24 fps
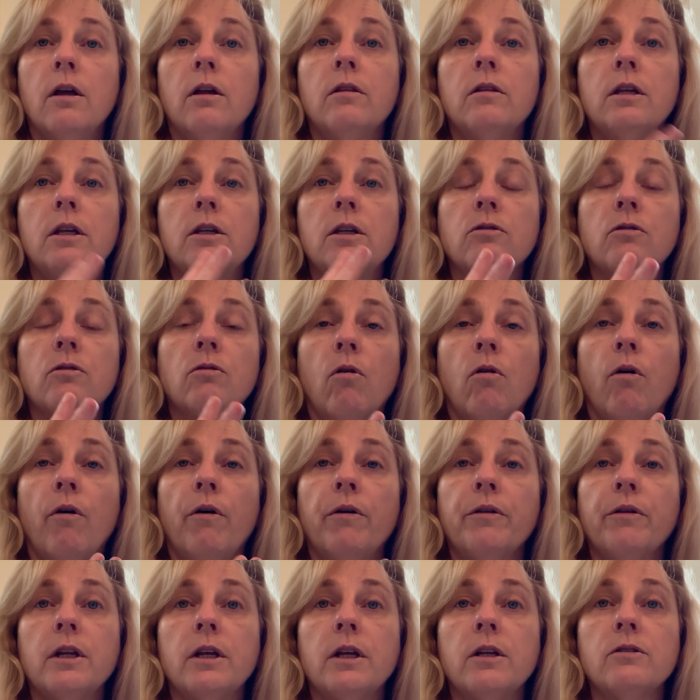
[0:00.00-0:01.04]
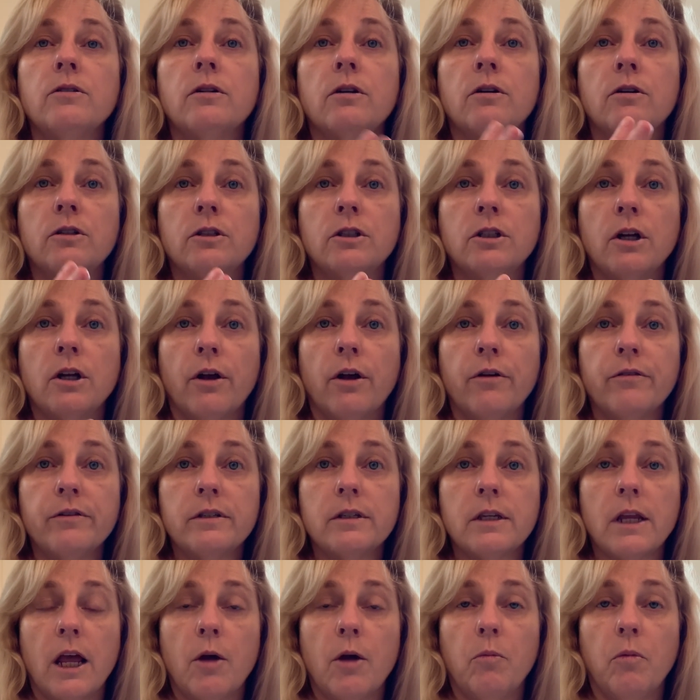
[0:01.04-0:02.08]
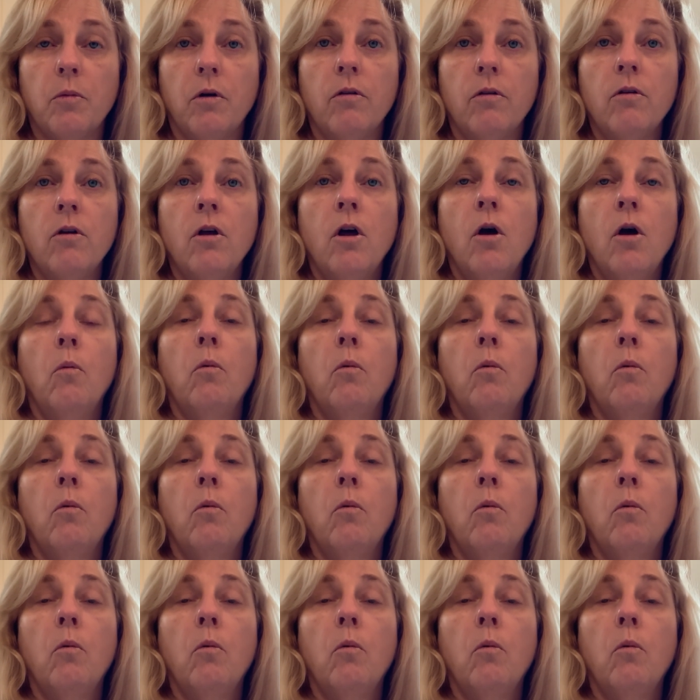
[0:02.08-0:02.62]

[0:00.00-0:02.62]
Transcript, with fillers: these are all things that are shelf stable,